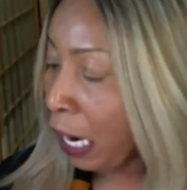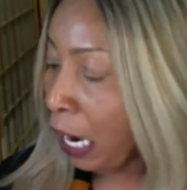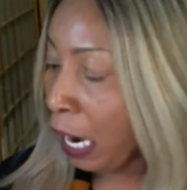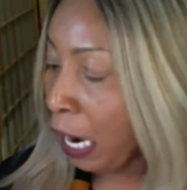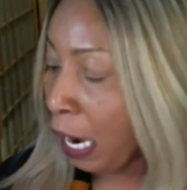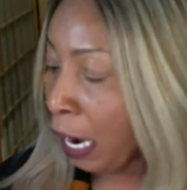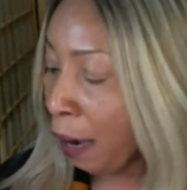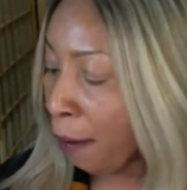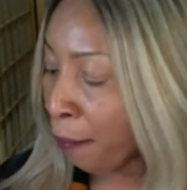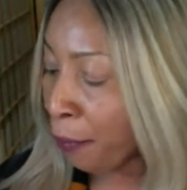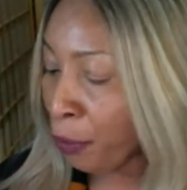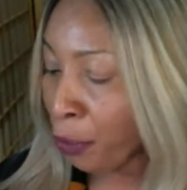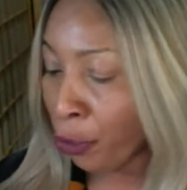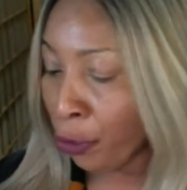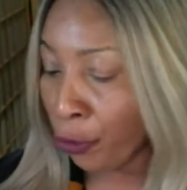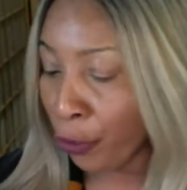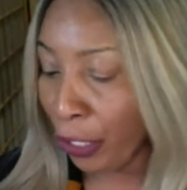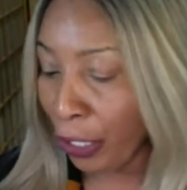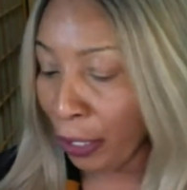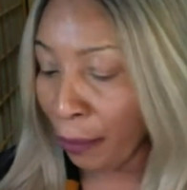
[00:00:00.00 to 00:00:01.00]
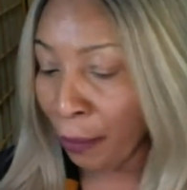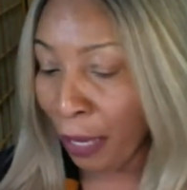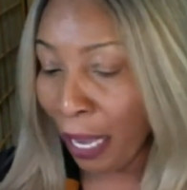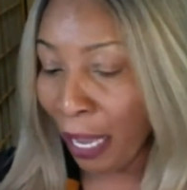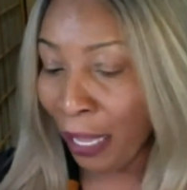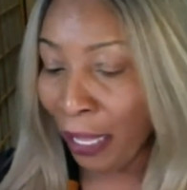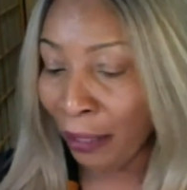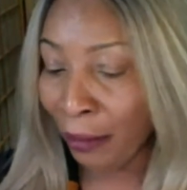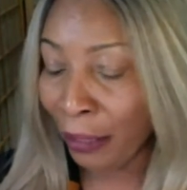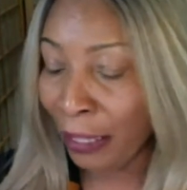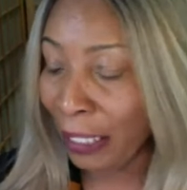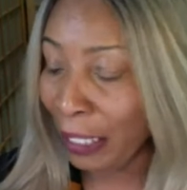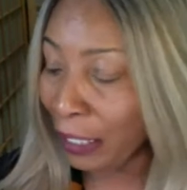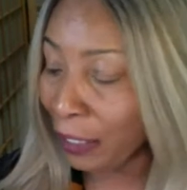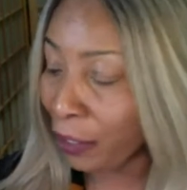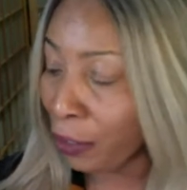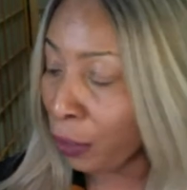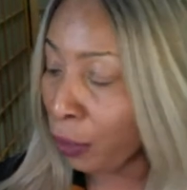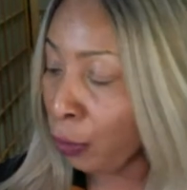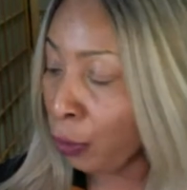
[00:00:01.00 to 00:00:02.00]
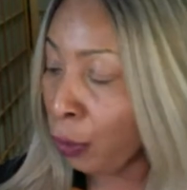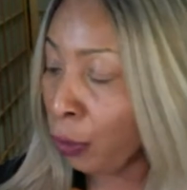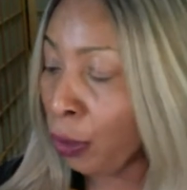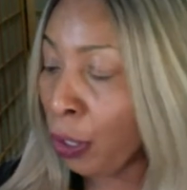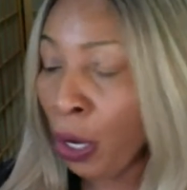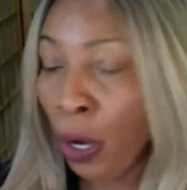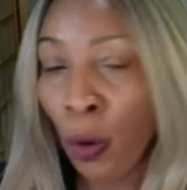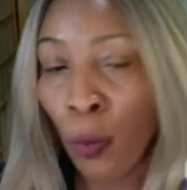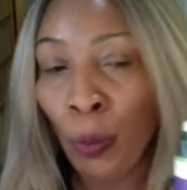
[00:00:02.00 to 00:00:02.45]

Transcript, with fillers: um, cream and these two